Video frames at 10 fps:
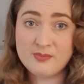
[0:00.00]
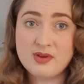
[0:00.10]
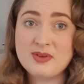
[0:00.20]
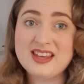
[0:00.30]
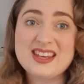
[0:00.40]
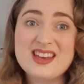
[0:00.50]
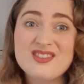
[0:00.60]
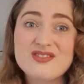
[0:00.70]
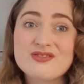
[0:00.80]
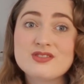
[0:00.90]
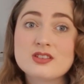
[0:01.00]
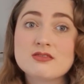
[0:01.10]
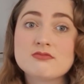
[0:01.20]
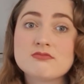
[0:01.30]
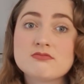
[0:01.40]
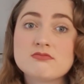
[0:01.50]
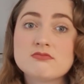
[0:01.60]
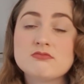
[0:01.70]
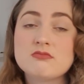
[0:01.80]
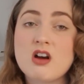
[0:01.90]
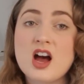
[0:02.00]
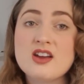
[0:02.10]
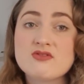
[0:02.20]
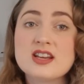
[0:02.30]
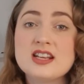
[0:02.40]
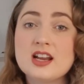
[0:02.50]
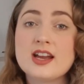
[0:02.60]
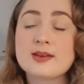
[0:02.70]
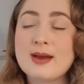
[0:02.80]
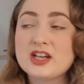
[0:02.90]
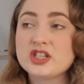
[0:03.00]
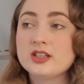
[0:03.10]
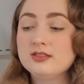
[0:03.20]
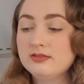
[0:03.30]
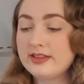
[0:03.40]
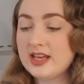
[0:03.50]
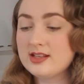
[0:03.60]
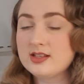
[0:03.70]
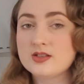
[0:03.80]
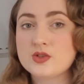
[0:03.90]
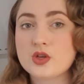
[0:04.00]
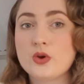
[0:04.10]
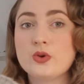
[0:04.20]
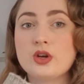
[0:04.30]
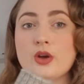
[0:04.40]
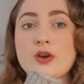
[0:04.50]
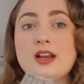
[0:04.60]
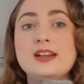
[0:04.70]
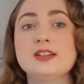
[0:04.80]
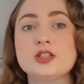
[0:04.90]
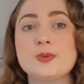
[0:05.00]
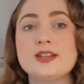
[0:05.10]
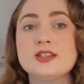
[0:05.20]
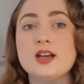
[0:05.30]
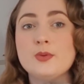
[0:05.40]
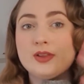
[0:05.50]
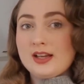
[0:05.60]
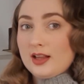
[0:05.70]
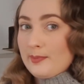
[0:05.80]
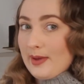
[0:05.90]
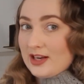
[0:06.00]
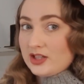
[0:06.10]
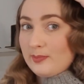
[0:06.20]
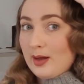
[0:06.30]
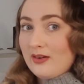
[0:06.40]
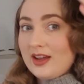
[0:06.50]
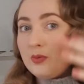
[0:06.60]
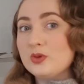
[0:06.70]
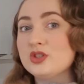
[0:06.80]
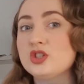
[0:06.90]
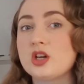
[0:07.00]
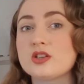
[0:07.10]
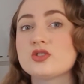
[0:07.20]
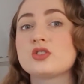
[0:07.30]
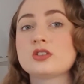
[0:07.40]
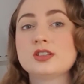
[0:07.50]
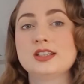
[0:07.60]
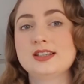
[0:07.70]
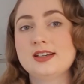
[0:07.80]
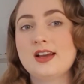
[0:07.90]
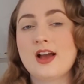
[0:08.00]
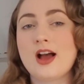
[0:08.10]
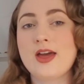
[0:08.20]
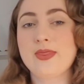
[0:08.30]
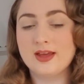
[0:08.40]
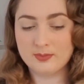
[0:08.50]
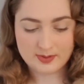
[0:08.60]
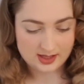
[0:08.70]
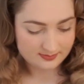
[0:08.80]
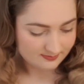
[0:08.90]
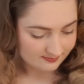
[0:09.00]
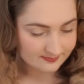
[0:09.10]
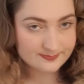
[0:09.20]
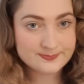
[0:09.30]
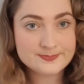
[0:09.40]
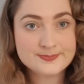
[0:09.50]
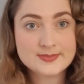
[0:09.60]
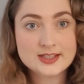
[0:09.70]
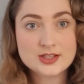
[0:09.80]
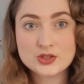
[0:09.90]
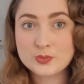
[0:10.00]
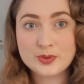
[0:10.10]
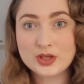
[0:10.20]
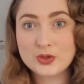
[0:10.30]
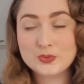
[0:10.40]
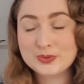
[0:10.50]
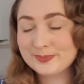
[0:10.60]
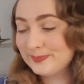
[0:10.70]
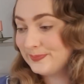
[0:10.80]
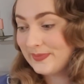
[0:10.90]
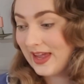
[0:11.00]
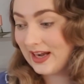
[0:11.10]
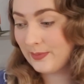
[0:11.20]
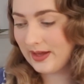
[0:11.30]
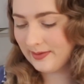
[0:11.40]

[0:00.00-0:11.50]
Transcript: Maybe a gift. I really like matching things, so you know, a little sweater with a little matching beret would just, I think, be super cute. Anyway.